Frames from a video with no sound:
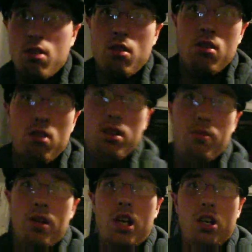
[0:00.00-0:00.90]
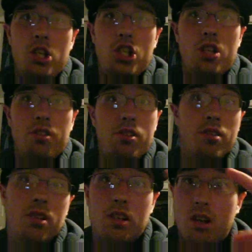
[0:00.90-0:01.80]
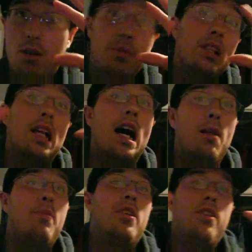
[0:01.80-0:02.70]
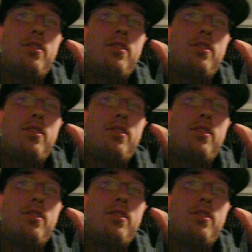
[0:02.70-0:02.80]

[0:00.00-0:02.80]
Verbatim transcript: I gotta show so There's gonna be a lot of parts,